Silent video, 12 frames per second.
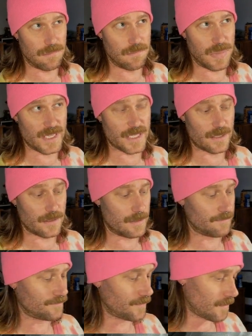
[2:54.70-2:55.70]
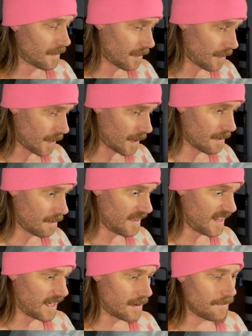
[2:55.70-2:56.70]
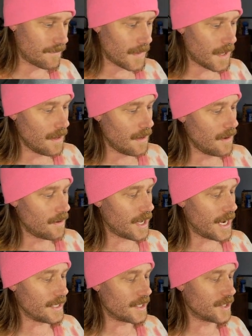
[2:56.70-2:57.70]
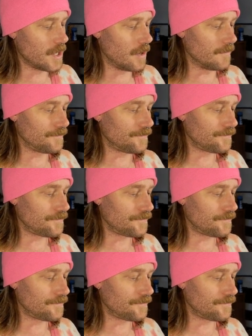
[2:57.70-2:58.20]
basically, I think. Okay, so